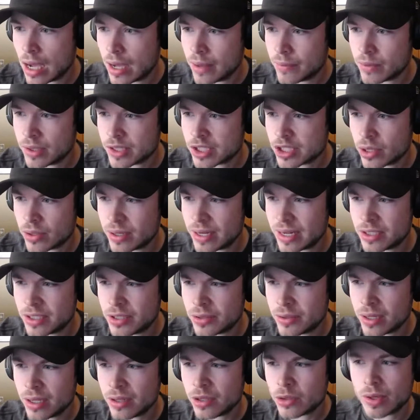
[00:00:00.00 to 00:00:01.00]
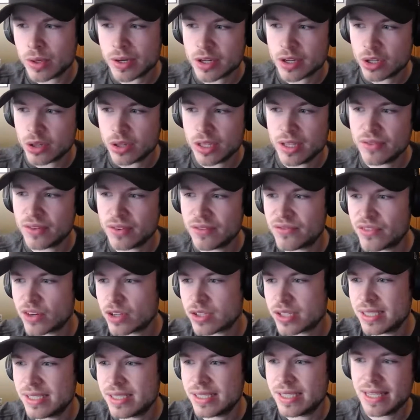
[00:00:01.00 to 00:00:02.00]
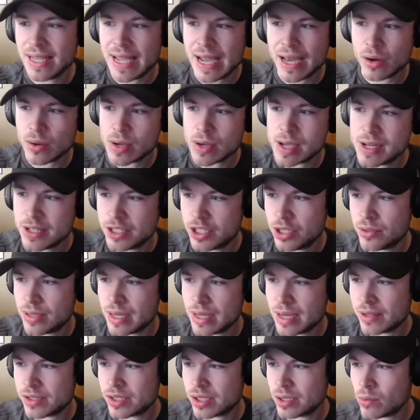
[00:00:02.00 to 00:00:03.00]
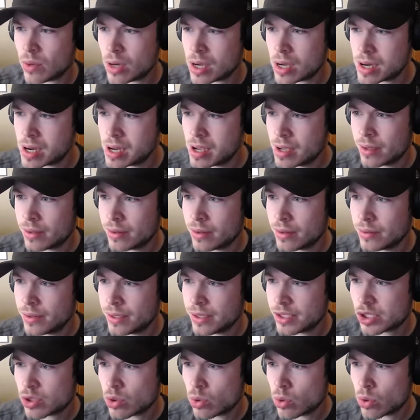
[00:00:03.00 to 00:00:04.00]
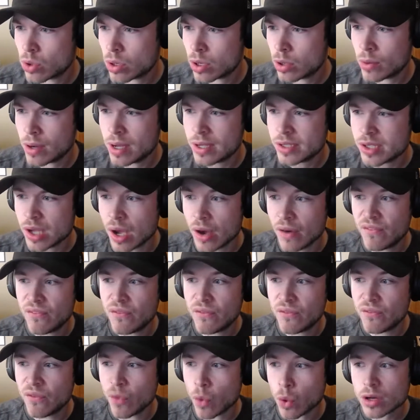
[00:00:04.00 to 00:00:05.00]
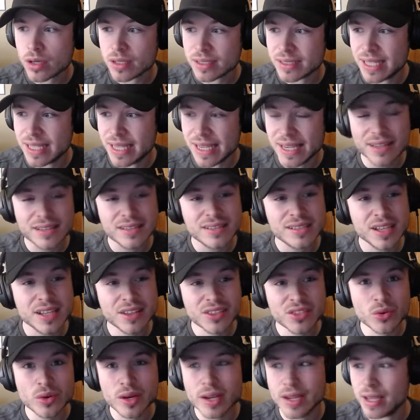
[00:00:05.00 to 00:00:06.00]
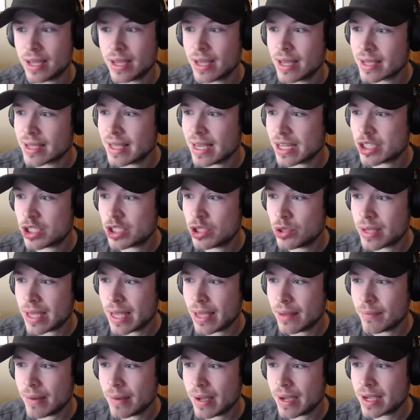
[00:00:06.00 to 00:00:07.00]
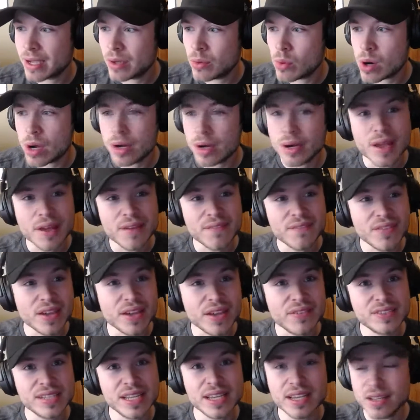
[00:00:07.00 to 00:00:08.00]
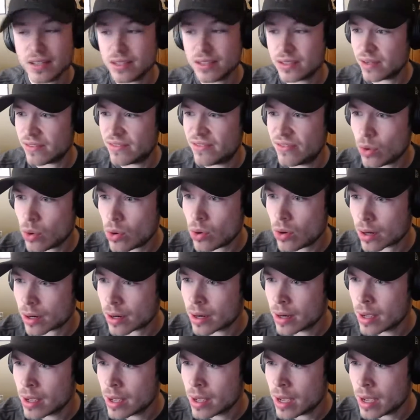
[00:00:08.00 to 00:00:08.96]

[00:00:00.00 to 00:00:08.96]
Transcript: Let's go down to another one. Cleveland versus Seattle in 2001. The score was 14-3. Guess who came back and won? 15-4.